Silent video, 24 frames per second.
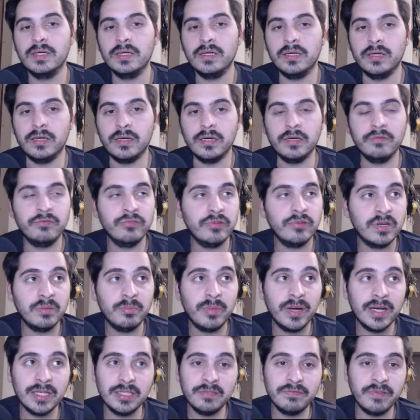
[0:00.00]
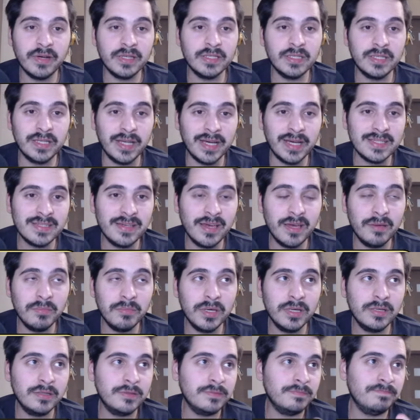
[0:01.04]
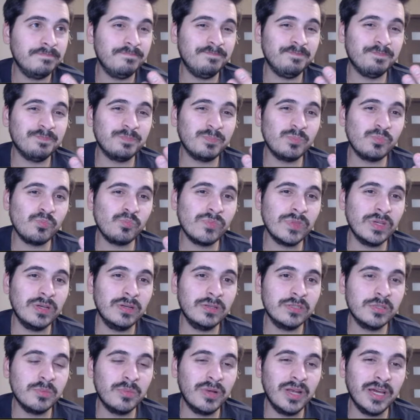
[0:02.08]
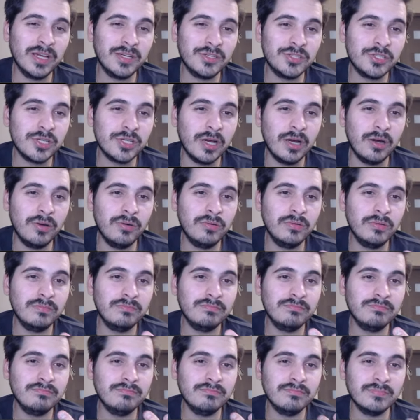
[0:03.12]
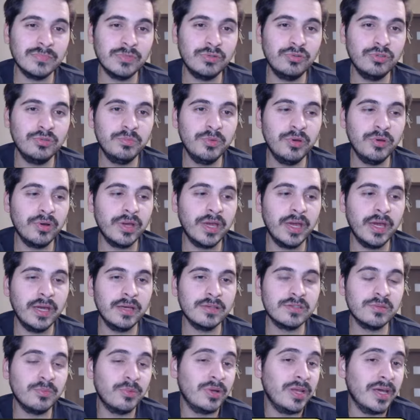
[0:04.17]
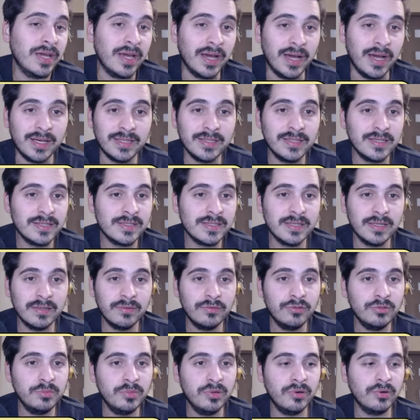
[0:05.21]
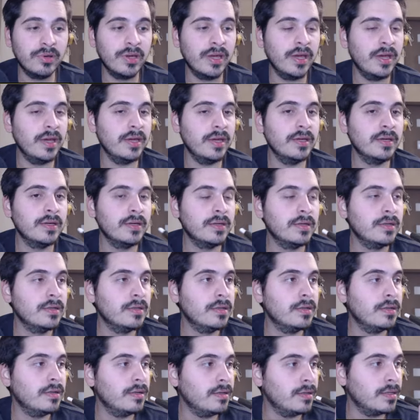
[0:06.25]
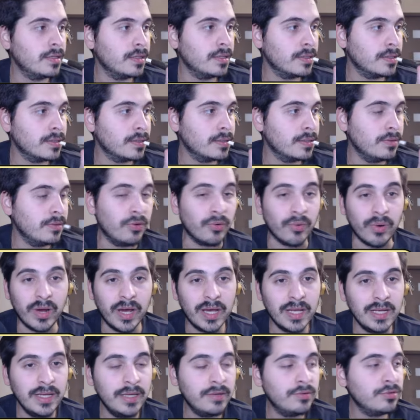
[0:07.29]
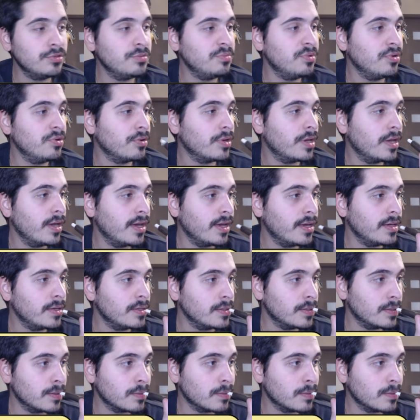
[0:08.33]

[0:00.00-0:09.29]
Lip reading: If you want to buy a defender next game week, someone like Chow could be okay, someone like Anderson could be okay, O'Reilly could be okay.